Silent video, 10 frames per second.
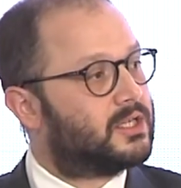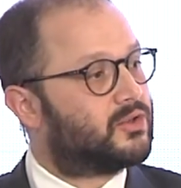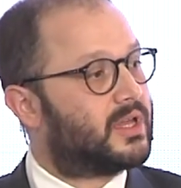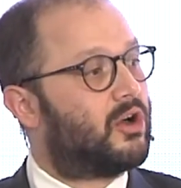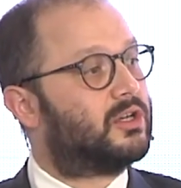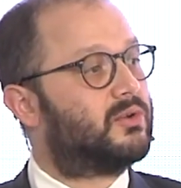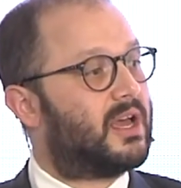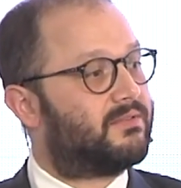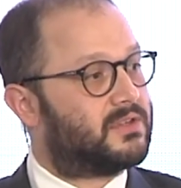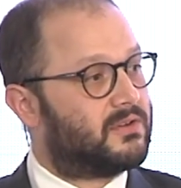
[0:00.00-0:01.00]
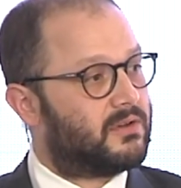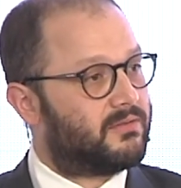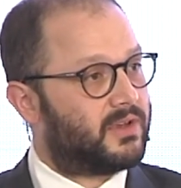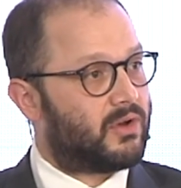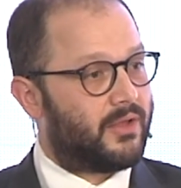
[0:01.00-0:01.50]
So they also have to
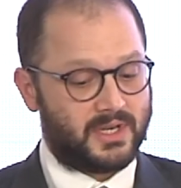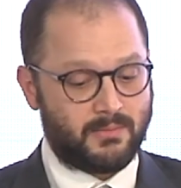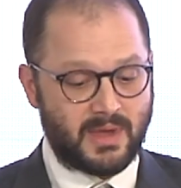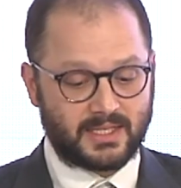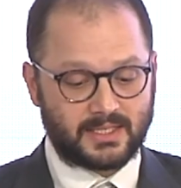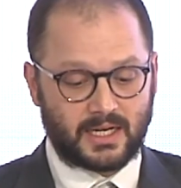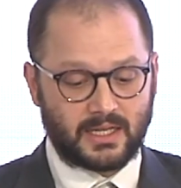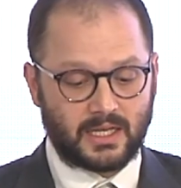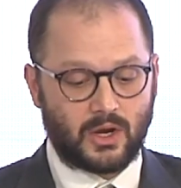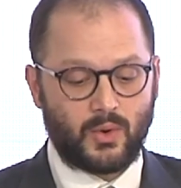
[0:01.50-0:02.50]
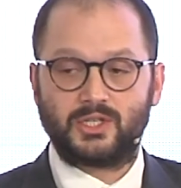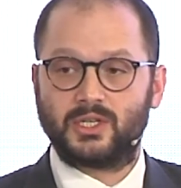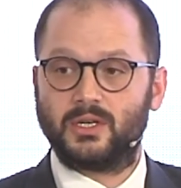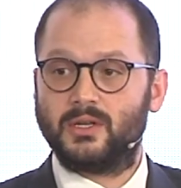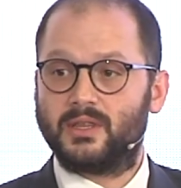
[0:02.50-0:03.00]
figure out the demand side of the
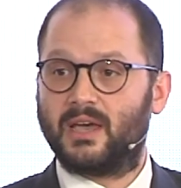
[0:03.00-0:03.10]
equation.